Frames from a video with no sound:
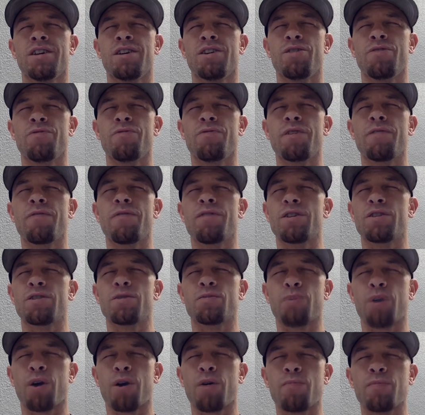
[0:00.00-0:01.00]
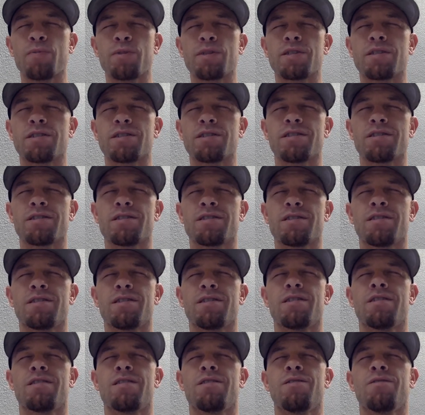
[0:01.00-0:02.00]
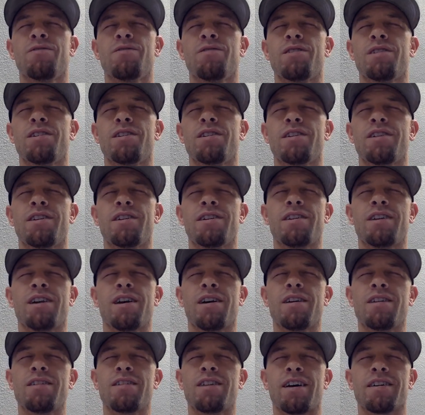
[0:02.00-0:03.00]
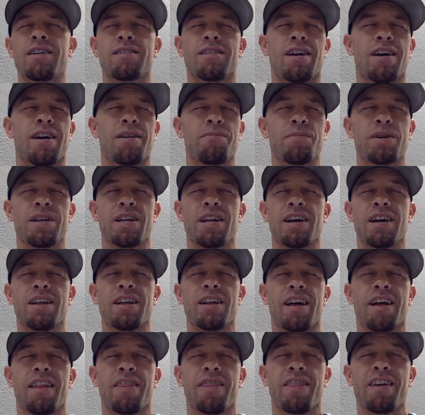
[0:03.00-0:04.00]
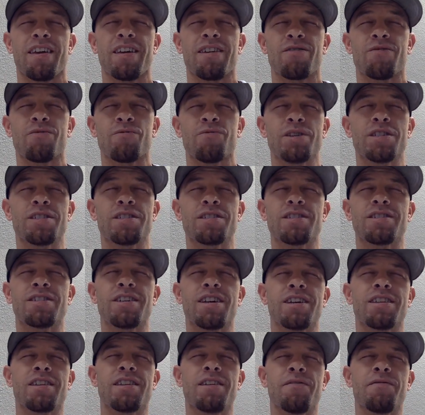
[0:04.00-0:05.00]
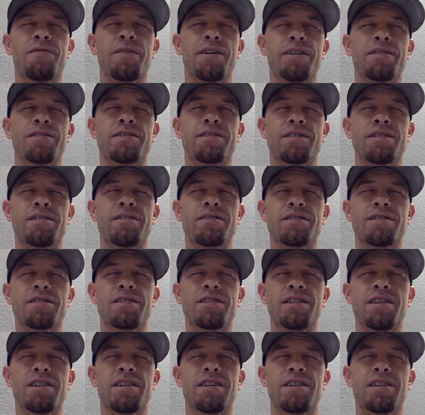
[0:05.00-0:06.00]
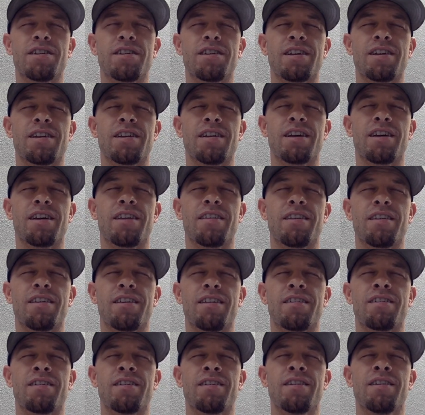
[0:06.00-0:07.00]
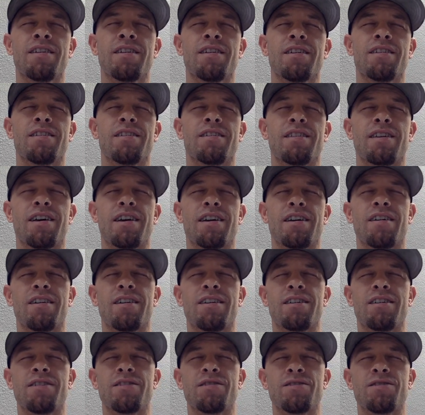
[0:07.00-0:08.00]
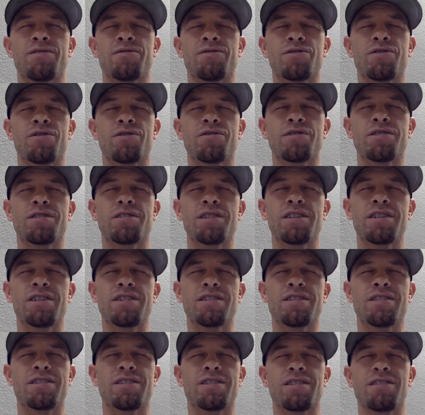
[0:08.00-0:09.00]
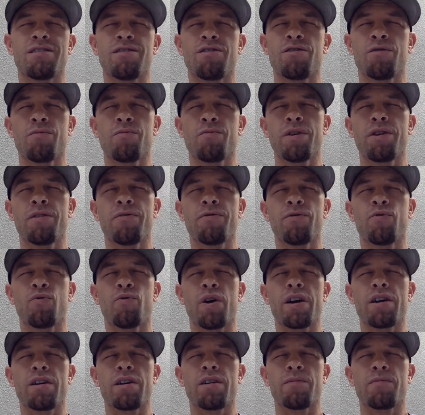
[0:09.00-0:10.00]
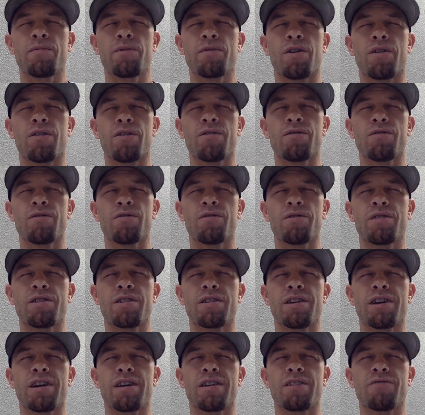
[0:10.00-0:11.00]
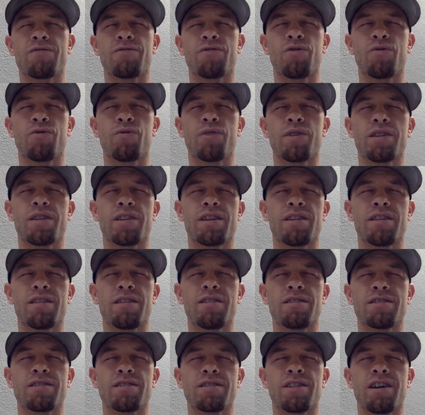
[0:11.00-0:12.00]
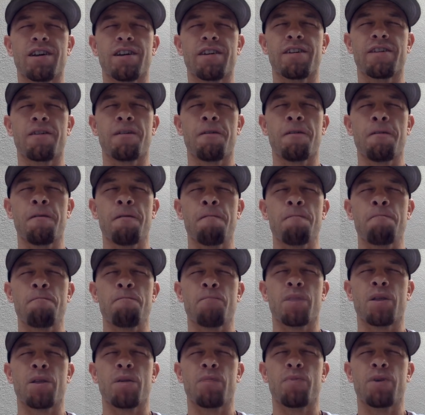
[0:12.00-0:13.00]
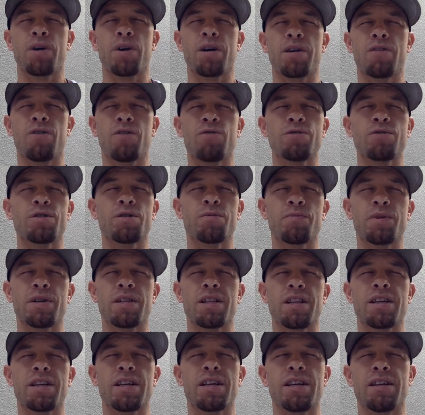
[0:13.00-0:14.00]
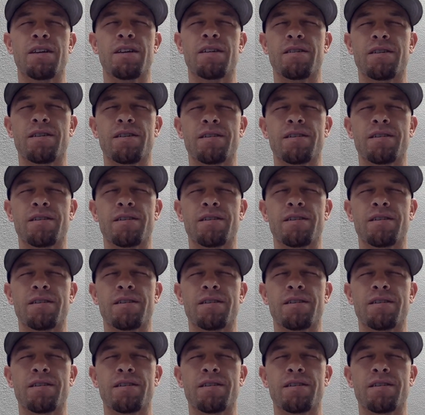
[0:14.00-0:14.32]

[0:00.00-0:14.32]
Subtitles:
you've given us purpose. Lord, I think we should take that very seriously, and I think that your church needs a little bit of a wake-up call, Lord, and I don't know what that looks like, but ultimately,